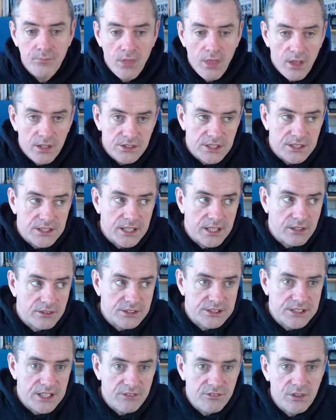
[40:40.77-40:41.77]
So you take out the
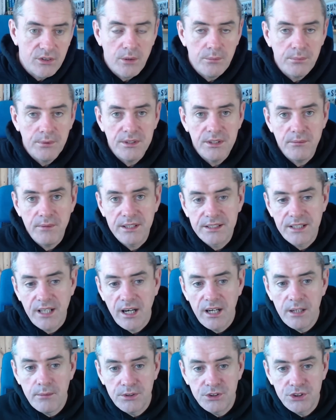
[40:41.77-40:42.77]
safety equipment, you make the car
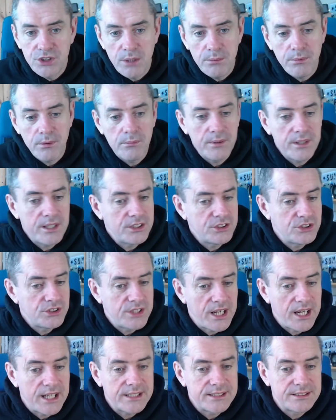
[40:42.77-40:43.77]
a little bit cheaper because you're
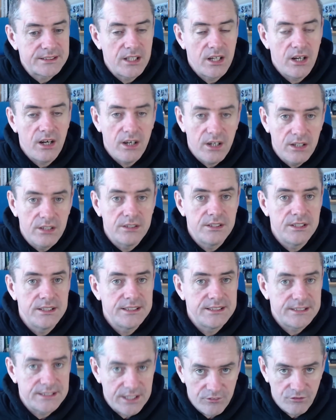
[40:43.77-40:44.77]
taxed on
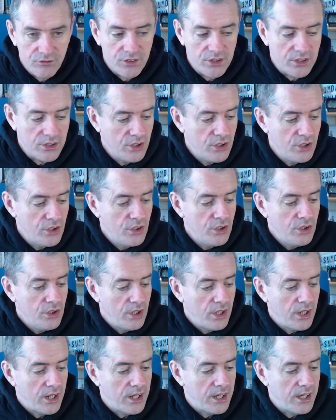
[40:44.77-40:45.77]
safety.
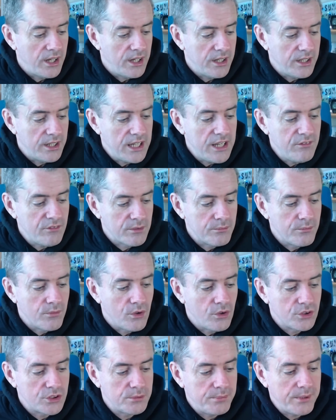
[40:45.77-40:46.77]
Even
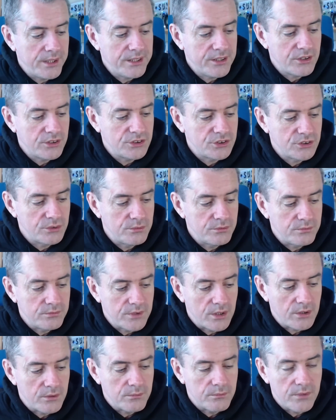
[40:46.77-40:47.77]
motorbikers,
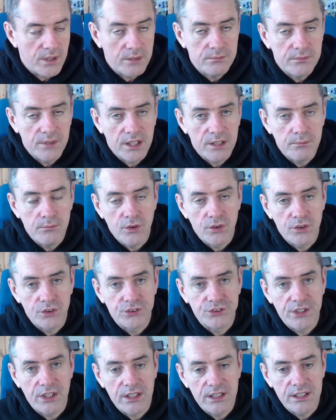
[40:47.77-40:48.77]
or I'm not a
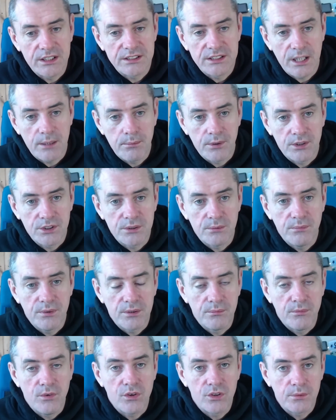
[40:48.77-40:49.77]
motorcyclist type person, but a
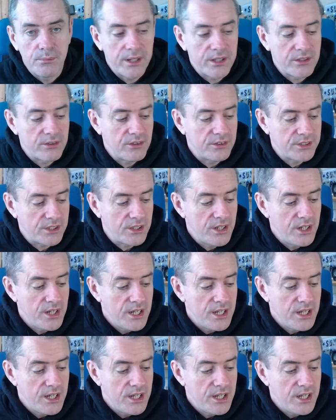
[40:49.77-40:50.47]
motorbiker out there